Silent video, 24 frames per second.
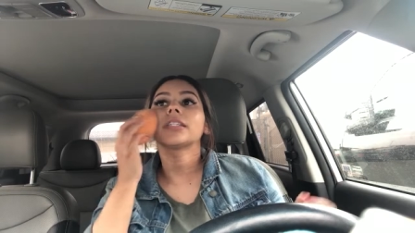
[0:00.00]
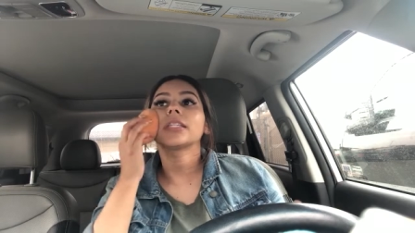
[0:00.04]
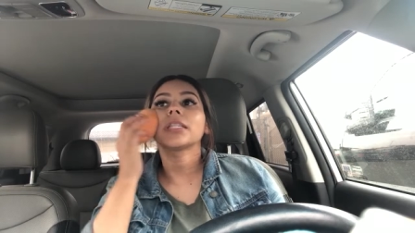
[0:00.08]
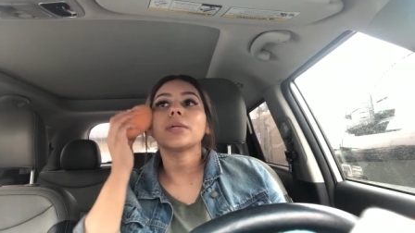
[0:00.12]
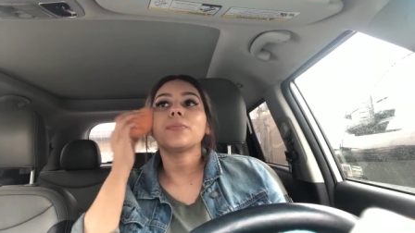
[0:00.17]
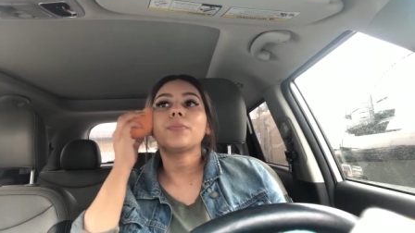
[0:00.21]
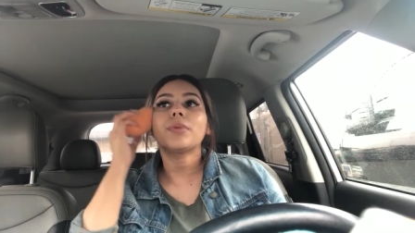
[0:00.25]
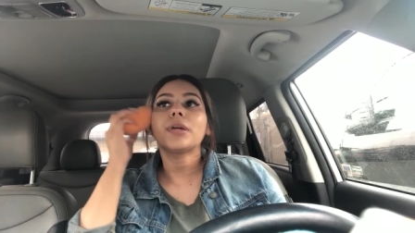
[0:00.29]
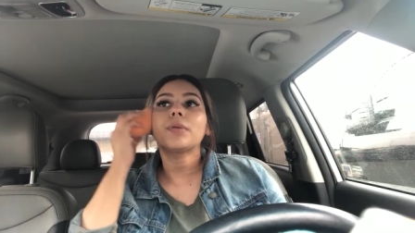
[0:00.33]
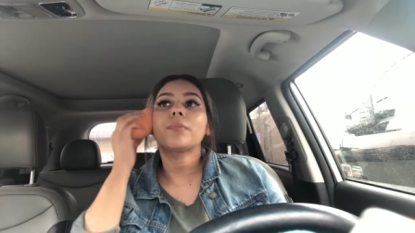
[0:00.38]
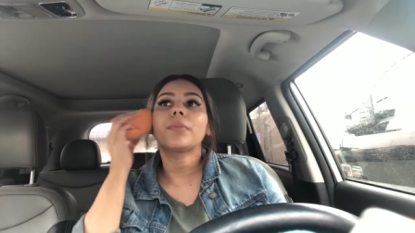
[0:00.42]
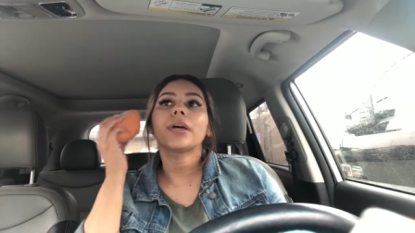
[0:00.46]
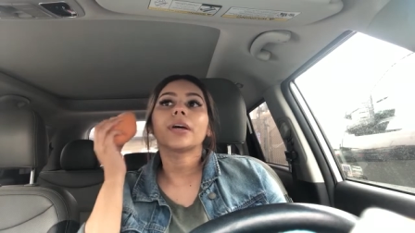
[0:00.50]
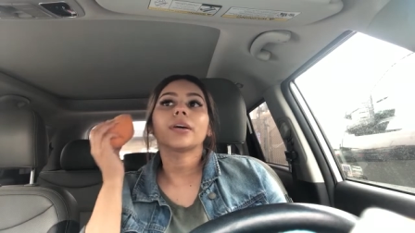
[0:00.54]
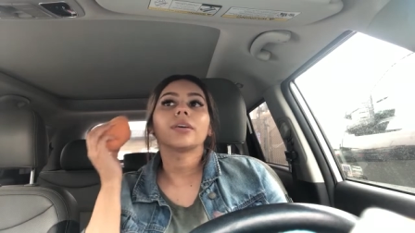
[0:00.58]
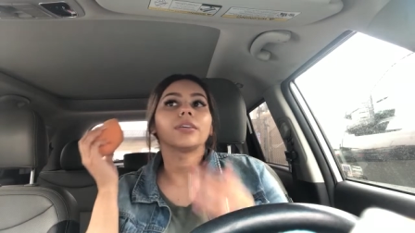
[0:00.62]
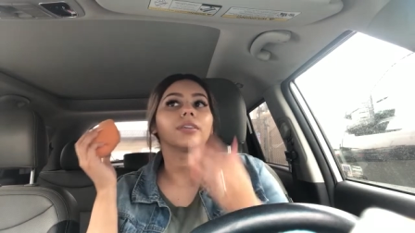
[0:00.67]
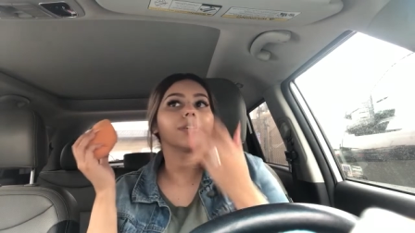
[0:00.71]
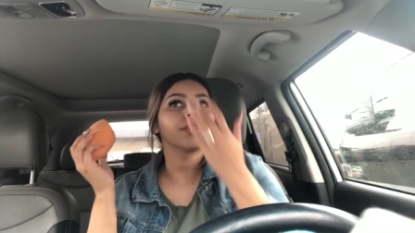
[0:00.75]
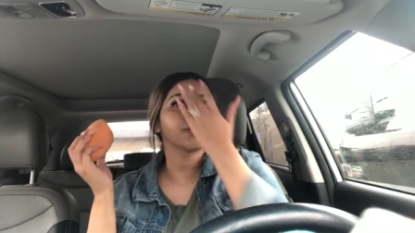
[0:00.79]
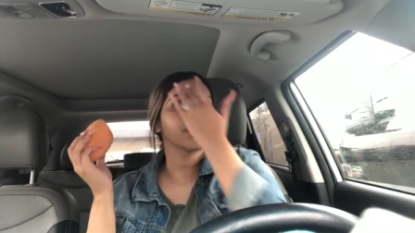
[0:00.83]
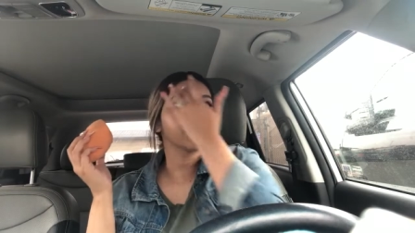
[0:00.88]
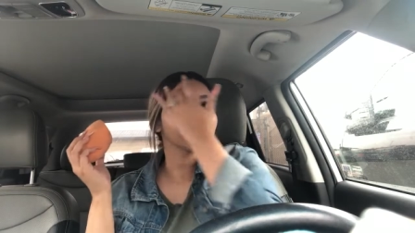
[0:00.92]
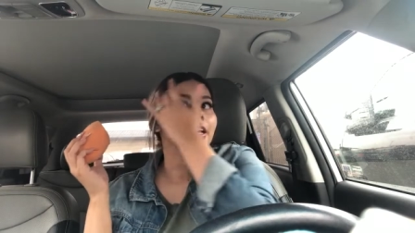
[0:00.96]
sleeping
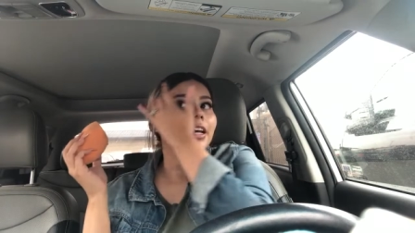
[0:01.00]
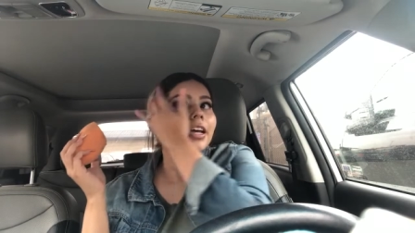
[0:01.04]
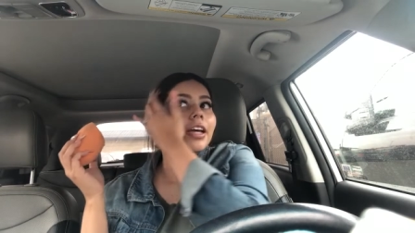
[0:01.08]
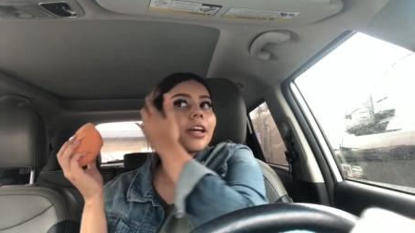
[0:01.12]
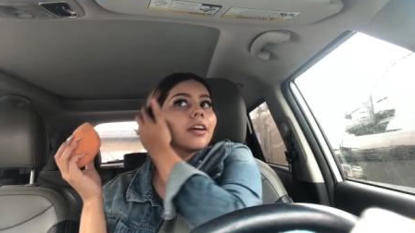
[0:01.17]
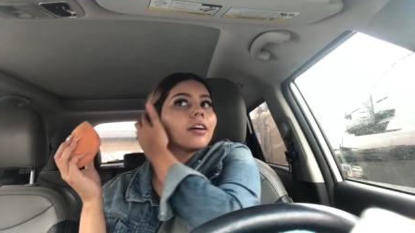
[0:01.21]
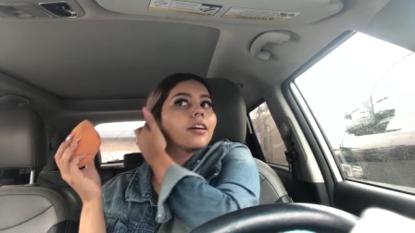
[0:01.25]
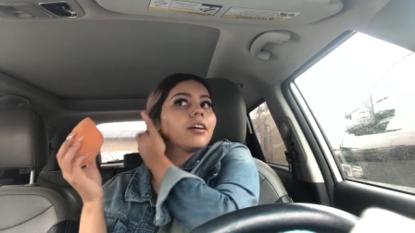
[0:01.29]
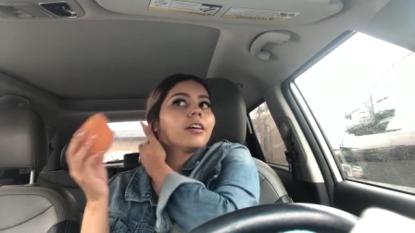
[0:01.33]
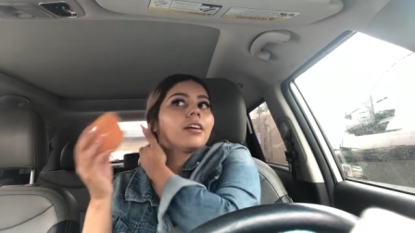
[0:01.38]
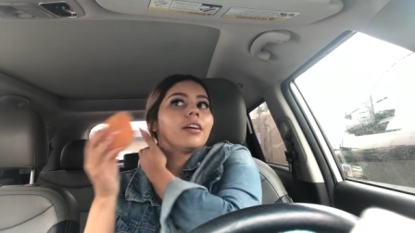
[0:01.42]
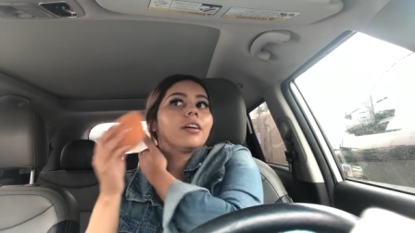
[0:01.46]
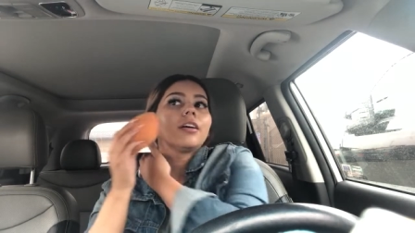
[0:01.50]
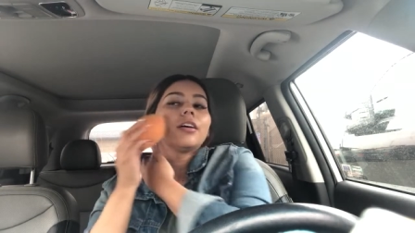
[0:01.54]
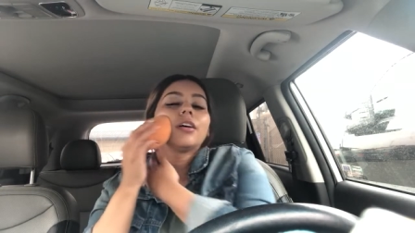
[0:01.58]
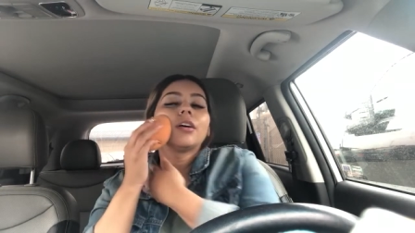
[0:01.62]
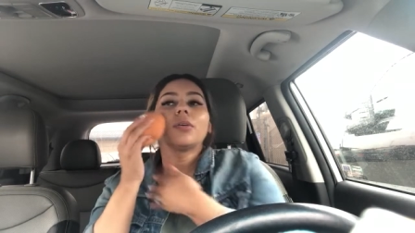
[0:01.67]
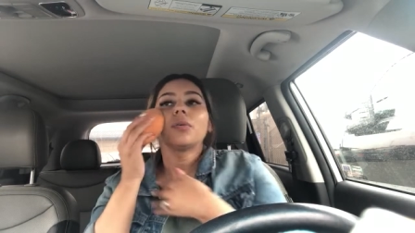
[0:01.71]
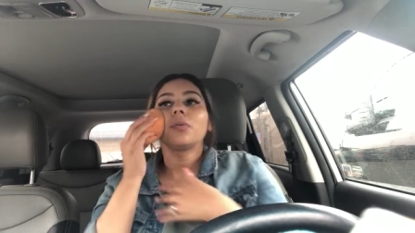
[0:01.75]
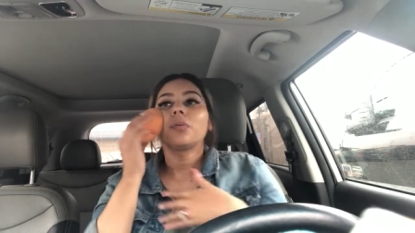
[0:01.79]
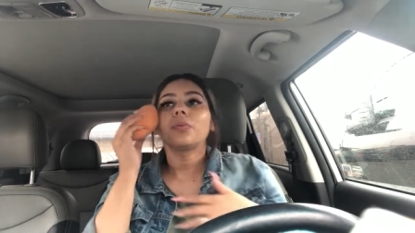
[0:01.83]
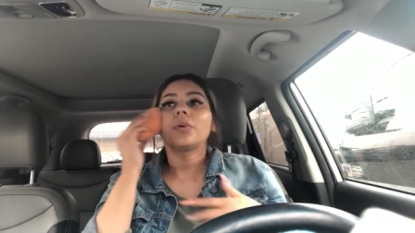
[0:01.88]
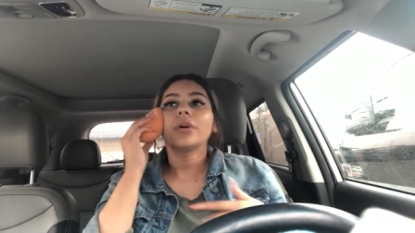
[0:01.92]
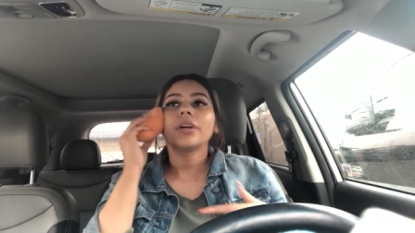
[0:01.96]
pills. Like
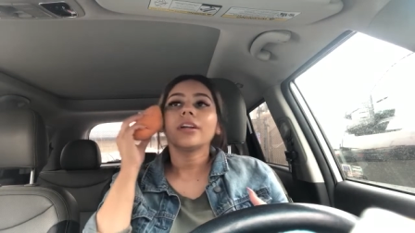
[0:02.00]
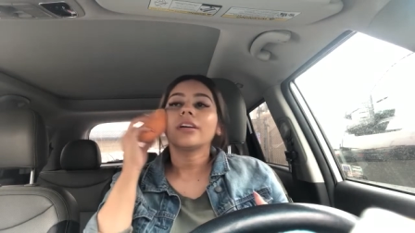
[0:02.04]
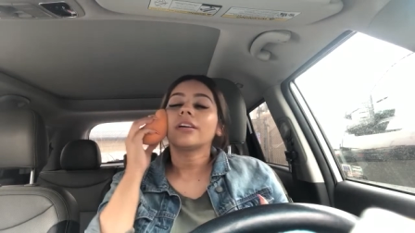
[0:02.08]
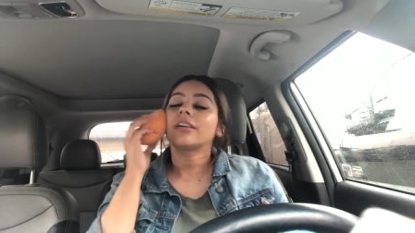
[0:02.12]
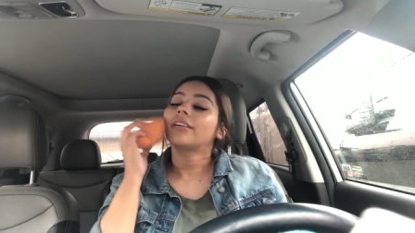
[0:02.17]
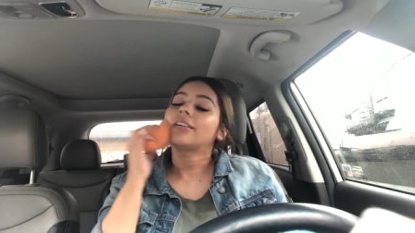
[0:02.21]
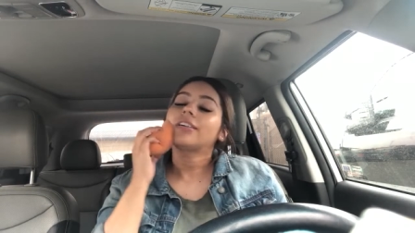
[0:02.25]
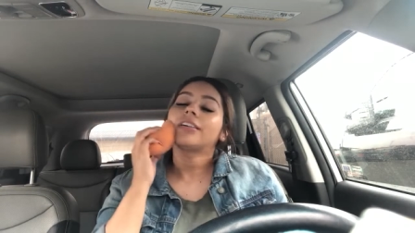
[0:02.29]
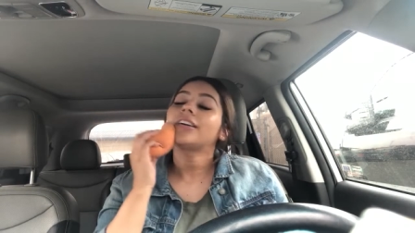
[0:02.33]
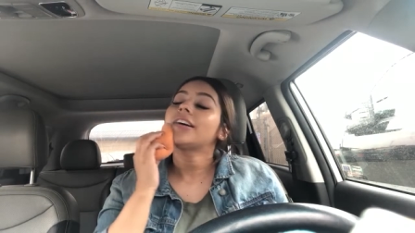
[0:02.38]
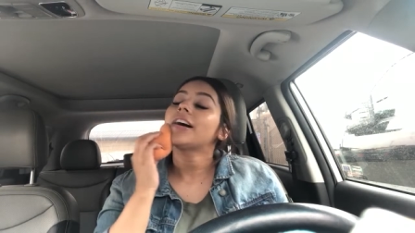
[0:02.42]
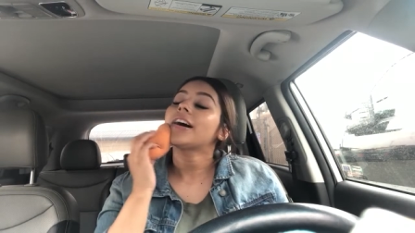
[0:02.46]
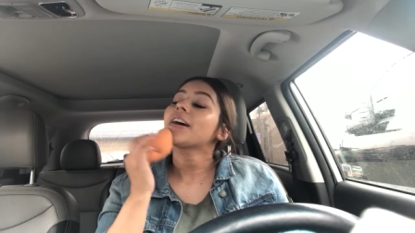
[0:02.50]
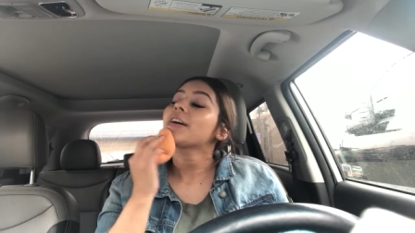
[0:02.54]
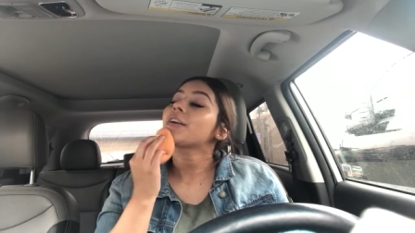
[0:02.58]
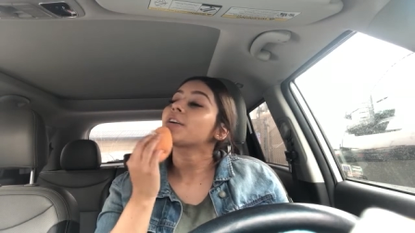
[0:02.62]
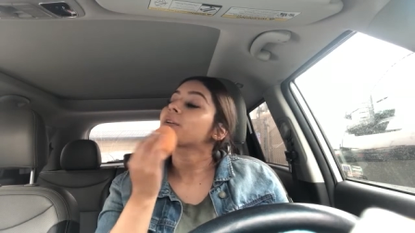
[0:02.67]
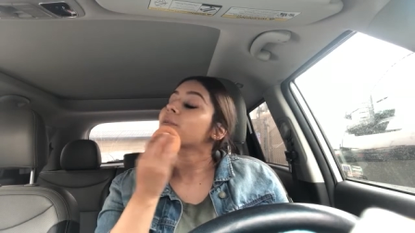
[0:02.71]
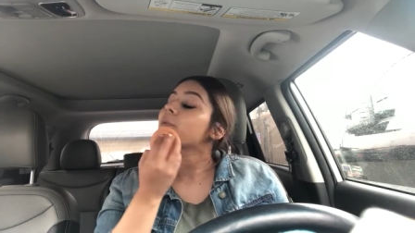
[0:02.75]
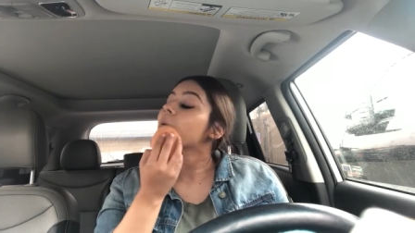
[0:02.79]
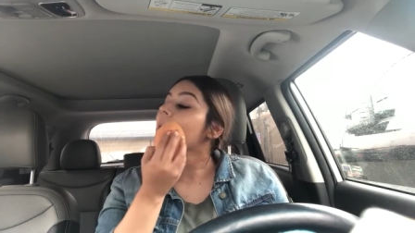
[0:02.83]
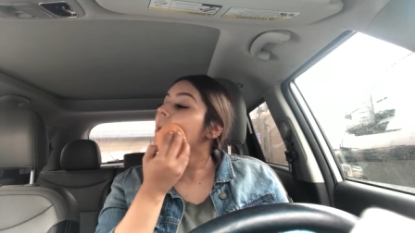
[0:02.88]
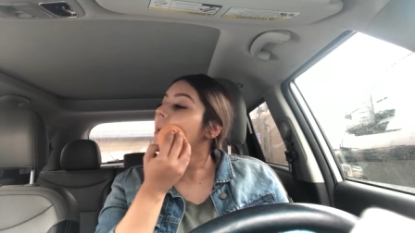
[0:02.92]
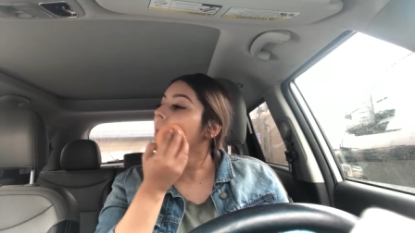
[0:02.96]
what I
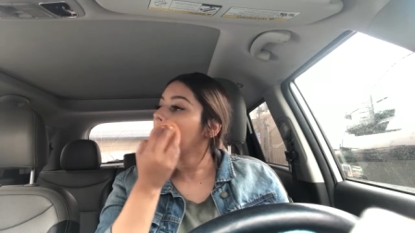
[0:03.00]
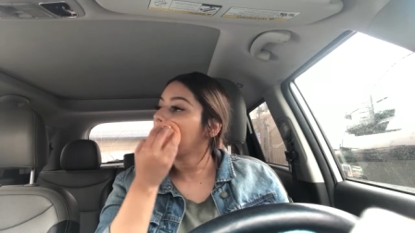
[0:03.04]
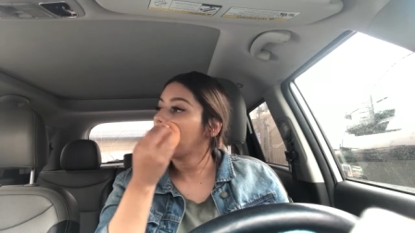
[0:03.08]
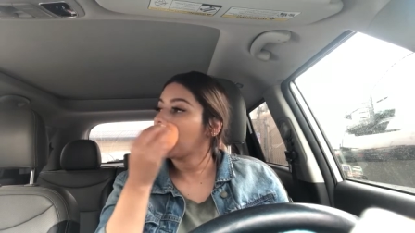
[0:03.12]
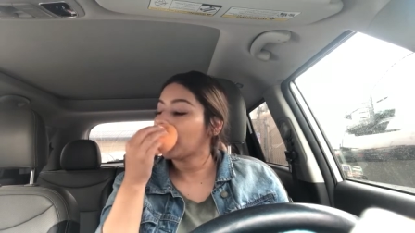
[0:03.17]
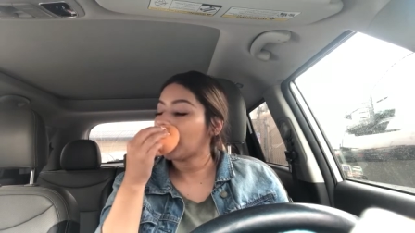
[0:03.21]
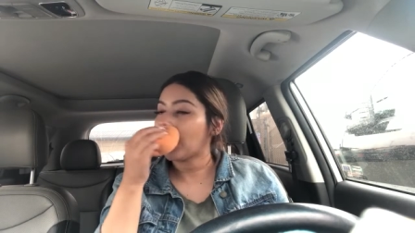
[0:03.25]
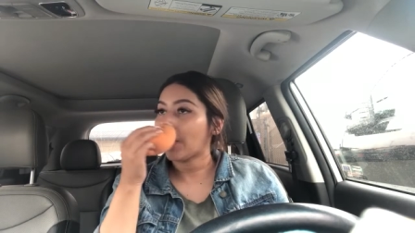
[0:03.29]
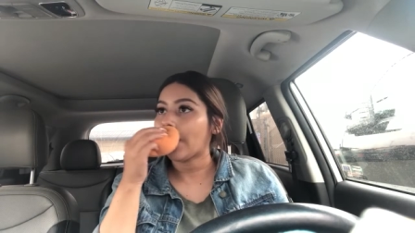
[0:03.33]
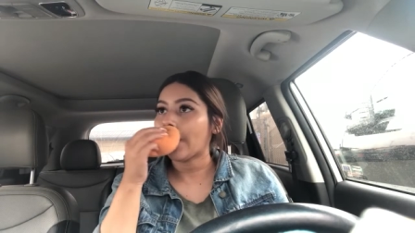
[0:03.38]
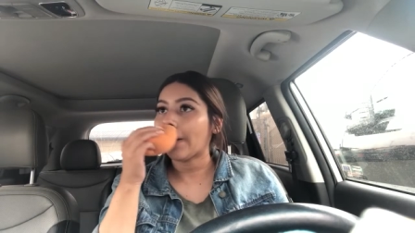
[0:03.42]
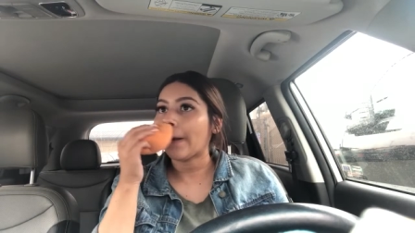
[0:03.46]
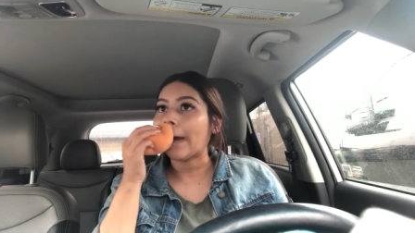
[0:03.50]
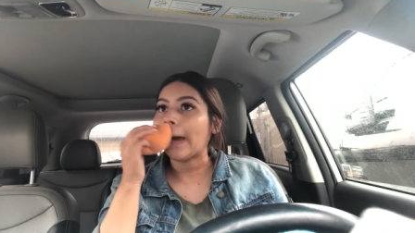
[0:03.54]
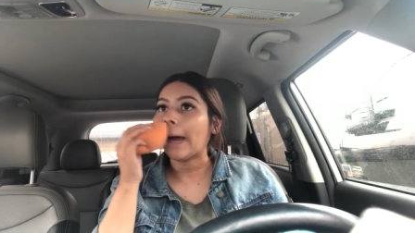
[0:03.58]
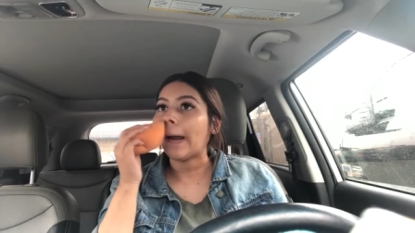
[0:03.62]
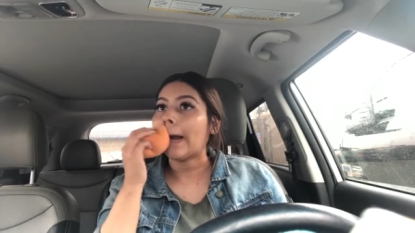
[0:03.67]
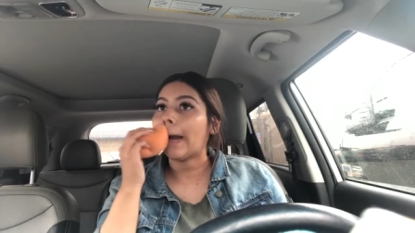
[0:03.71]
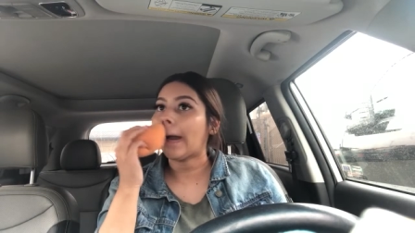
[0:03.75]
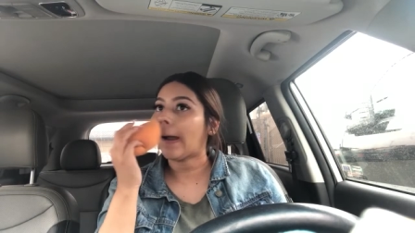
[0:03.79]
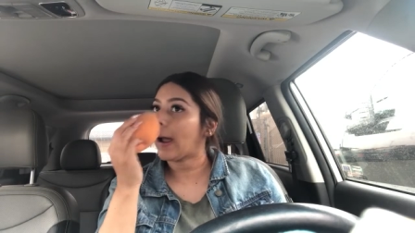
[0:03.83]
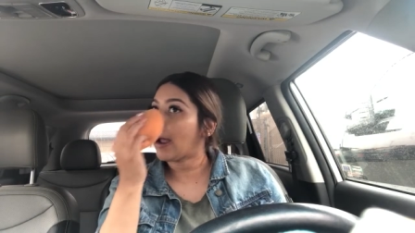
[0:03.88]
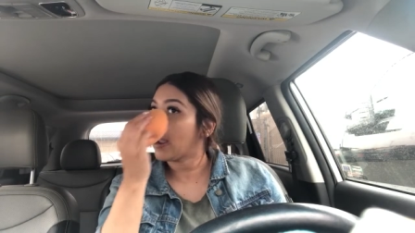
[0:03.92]
don't know. I just don't get it.